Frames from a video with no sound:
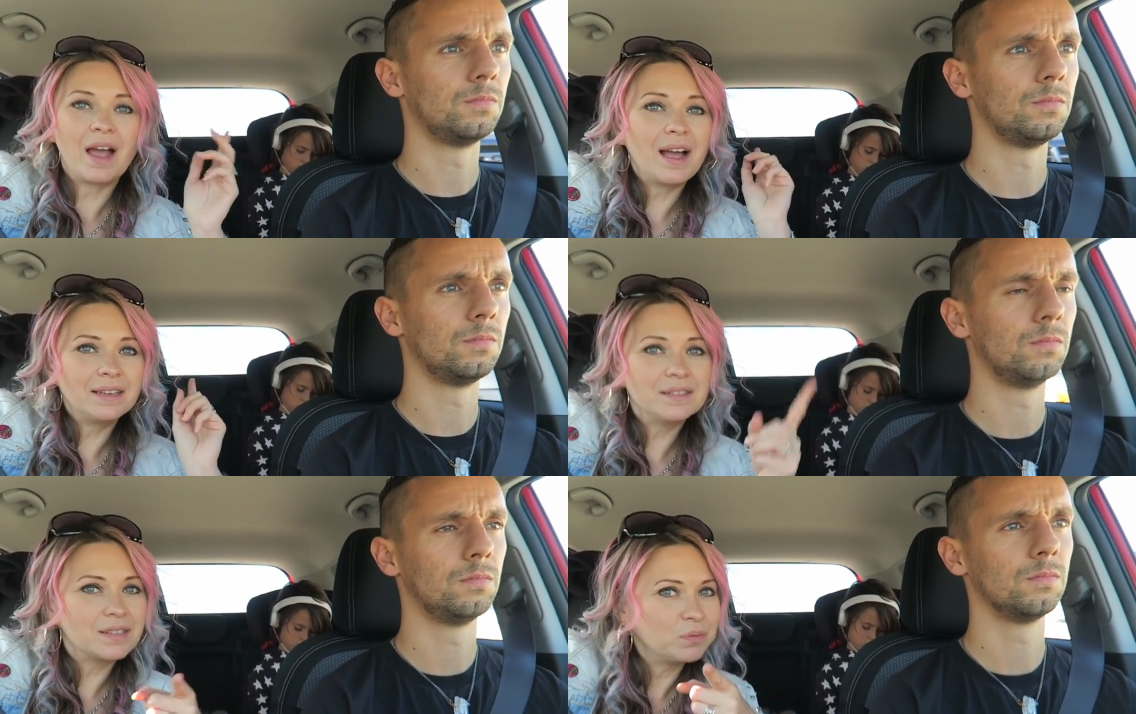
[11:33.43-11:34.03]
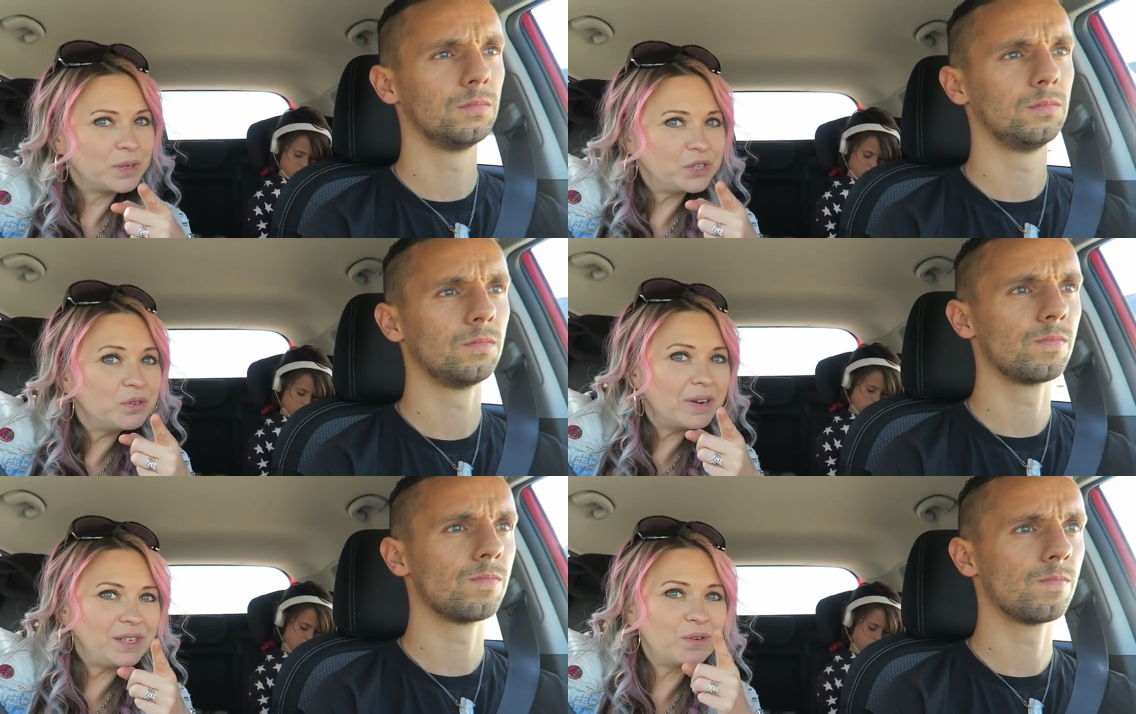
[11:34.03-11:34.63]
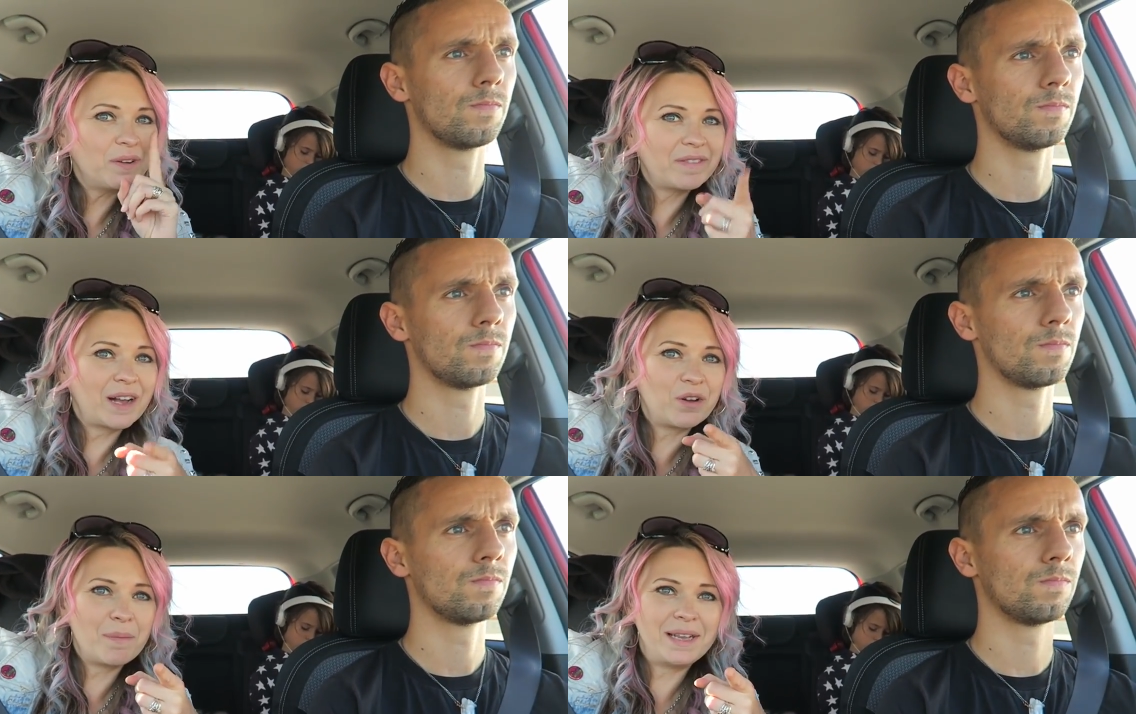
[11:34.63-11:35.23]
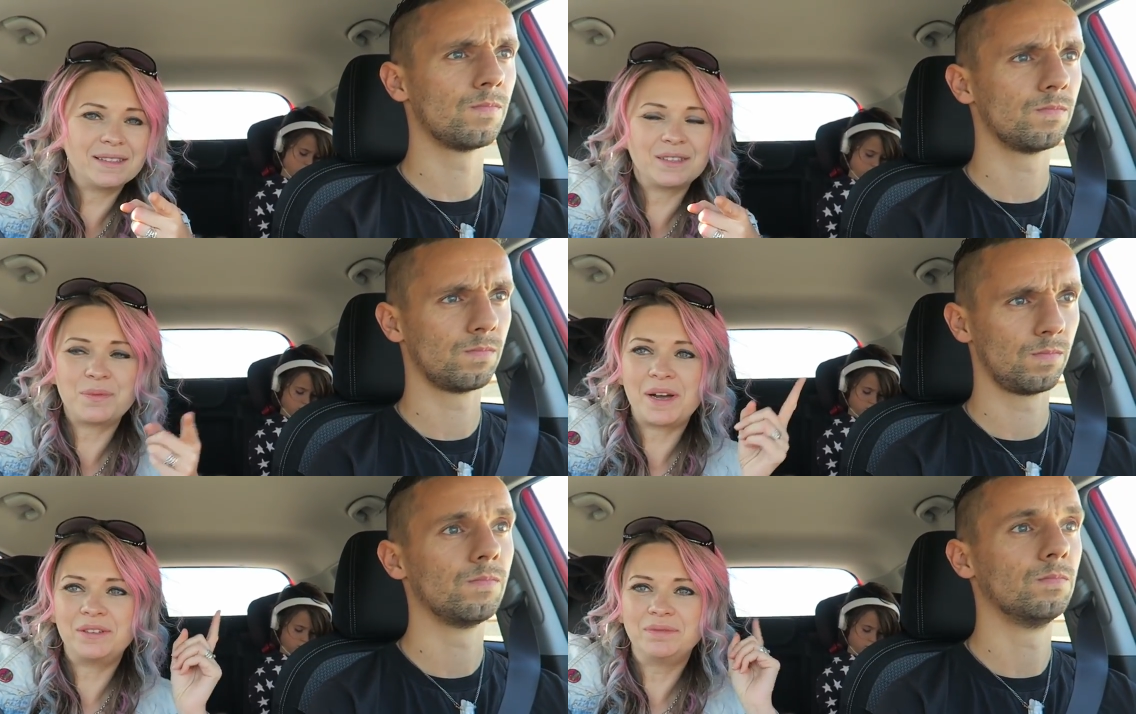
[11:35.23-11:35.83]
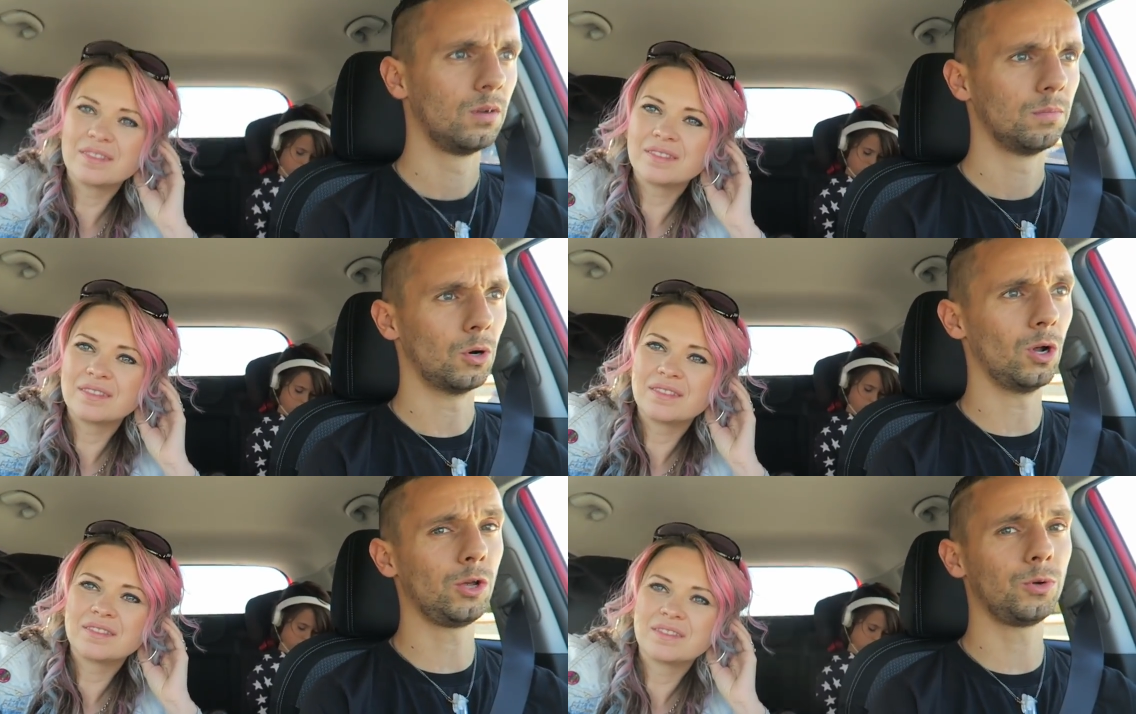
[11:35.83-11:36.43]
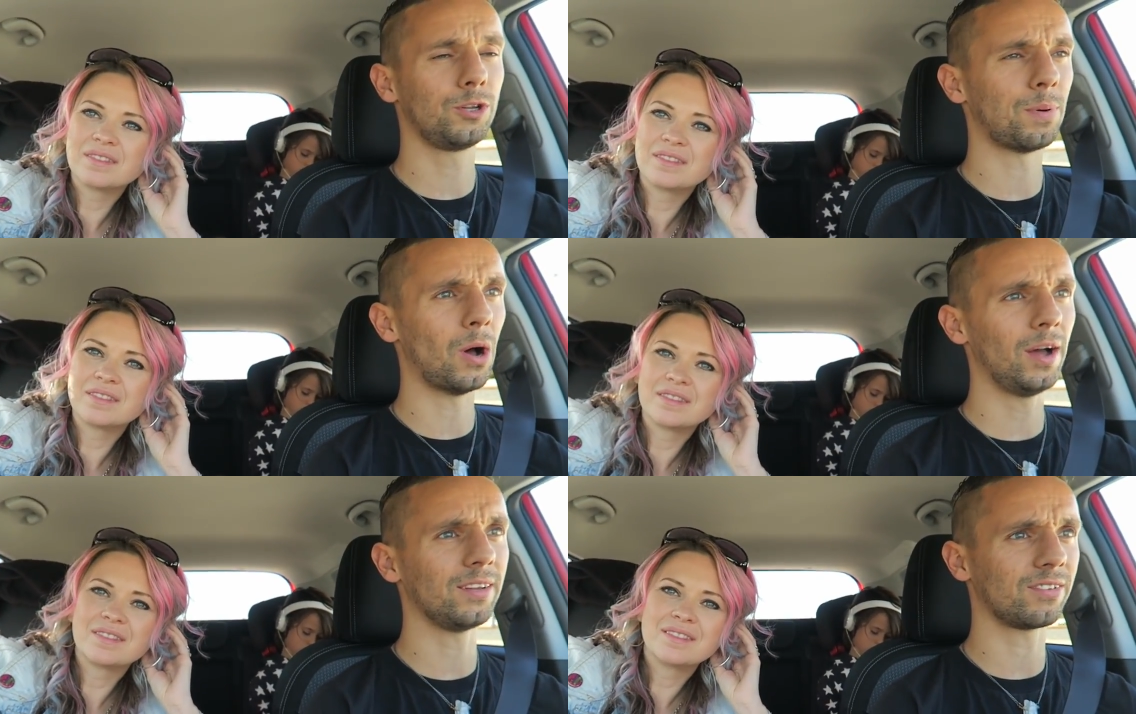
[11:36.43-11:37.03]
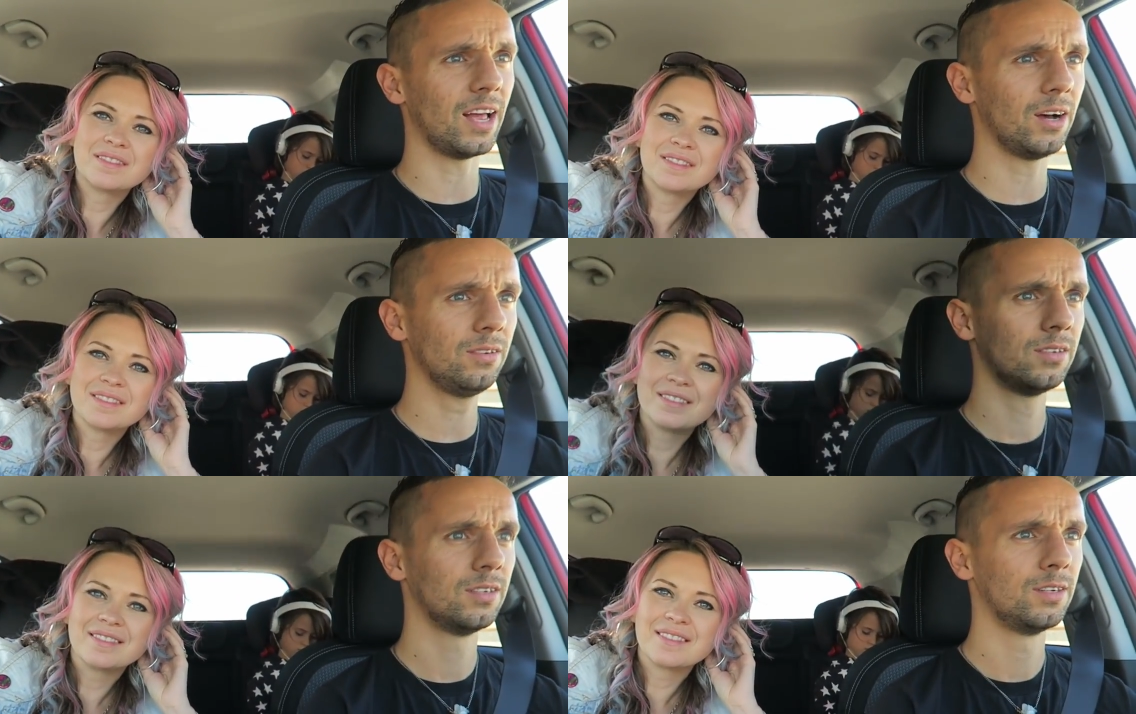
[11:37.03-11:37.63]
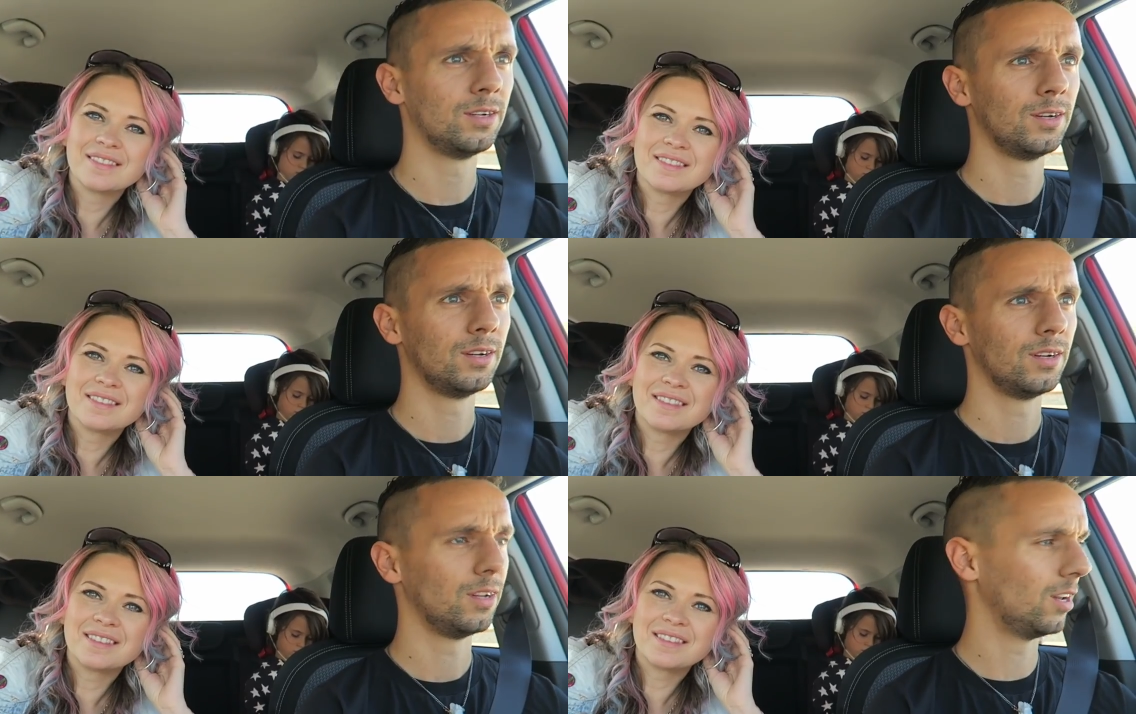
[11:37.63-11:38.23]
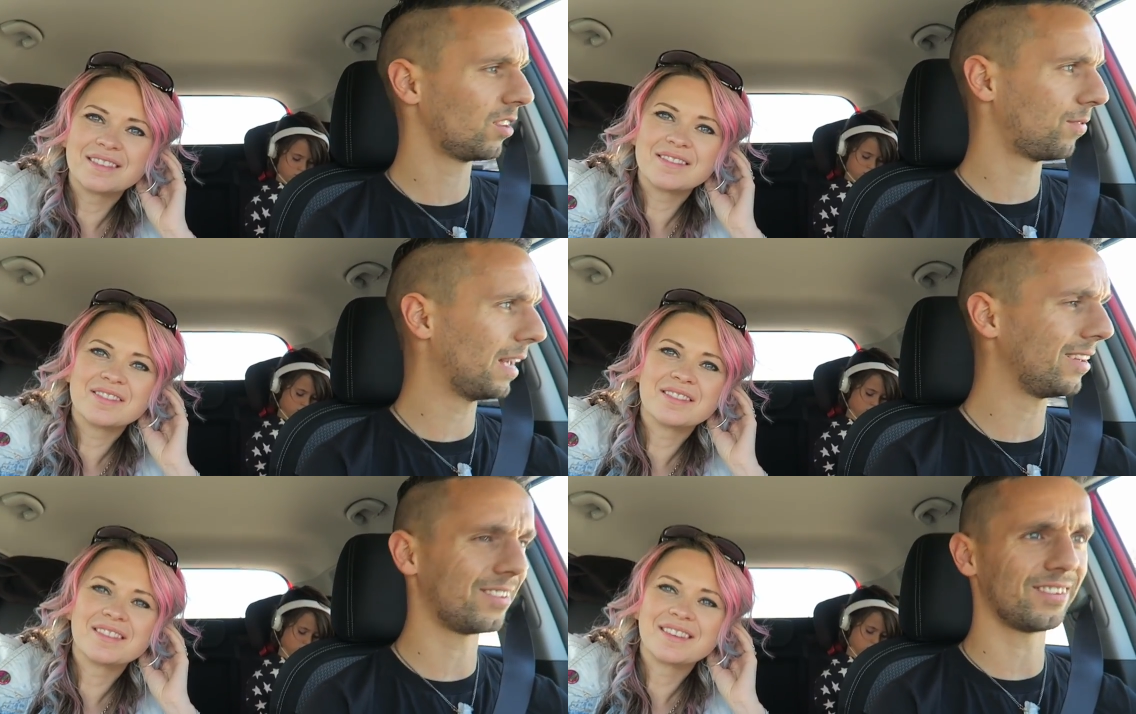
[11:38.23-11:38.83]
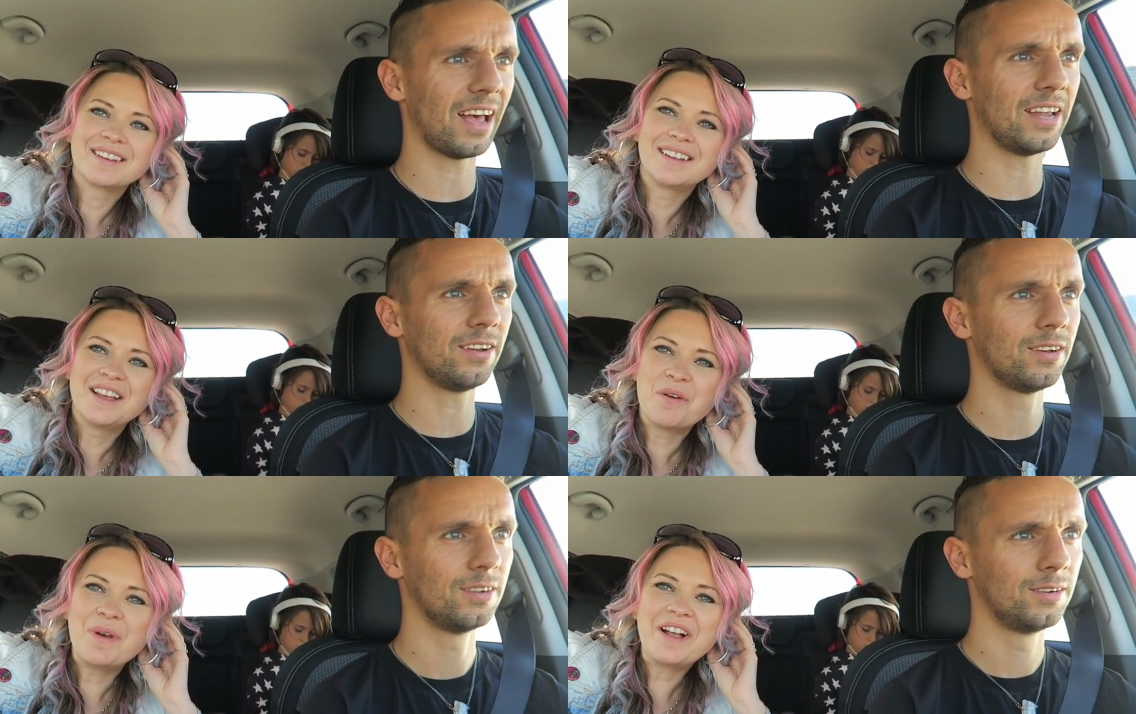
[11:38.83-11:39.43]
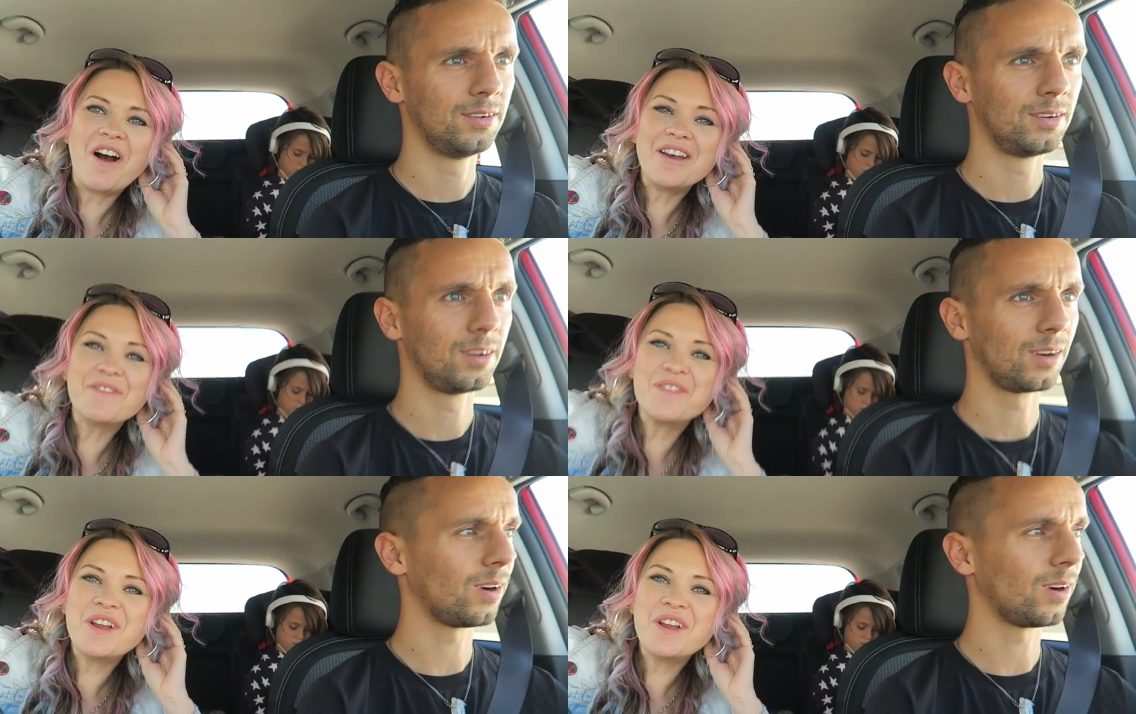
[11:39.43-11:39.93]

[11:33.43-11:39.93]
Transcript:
Speaker 1: And we do read all of our comments as well. well.
Speaker 2: Hollywood is behind us now. Las Vegas is ahead.
Speaker 1: We kind of